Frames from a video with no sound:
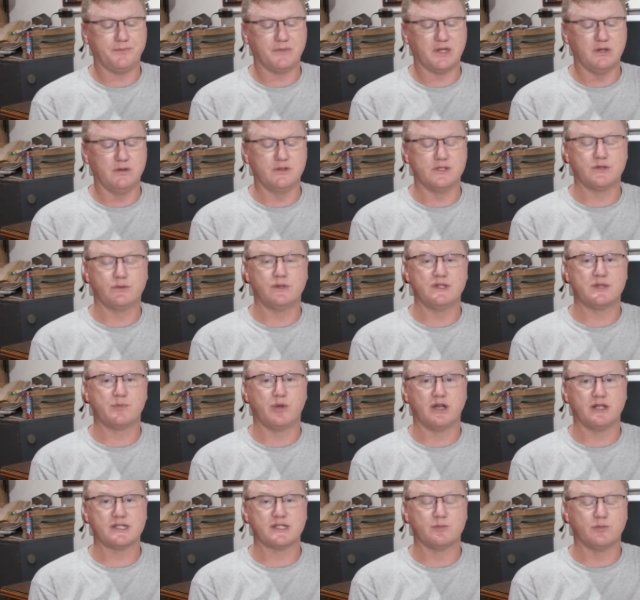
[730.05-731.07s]
who is
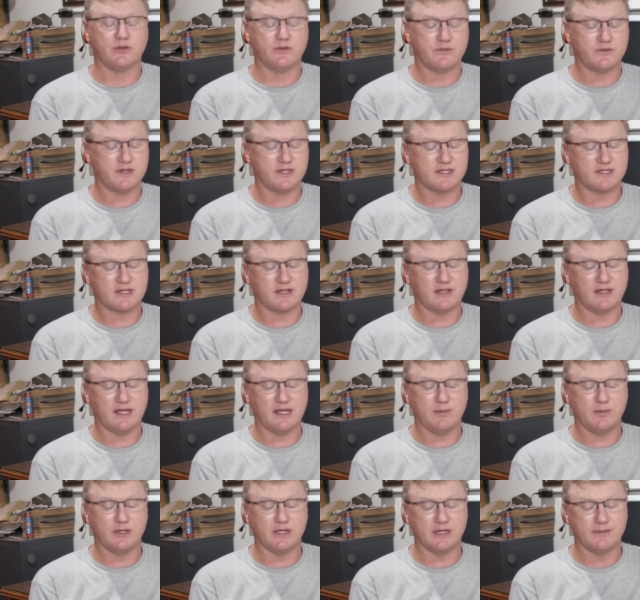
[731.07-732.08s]
responsible for this
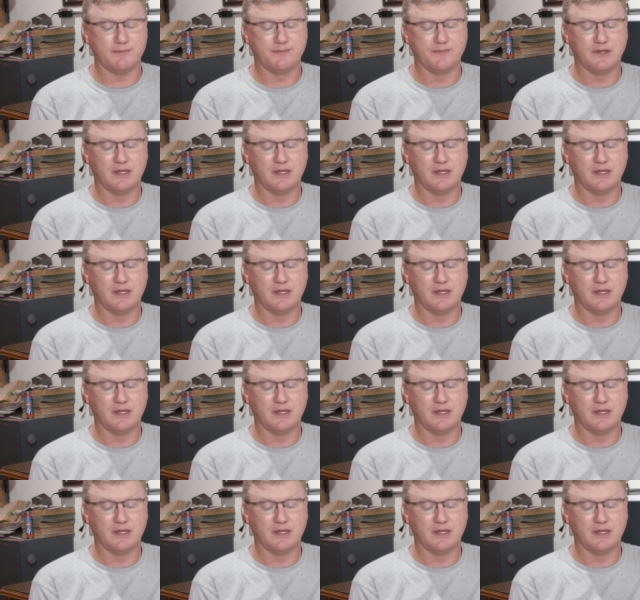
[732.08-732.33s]
calamity."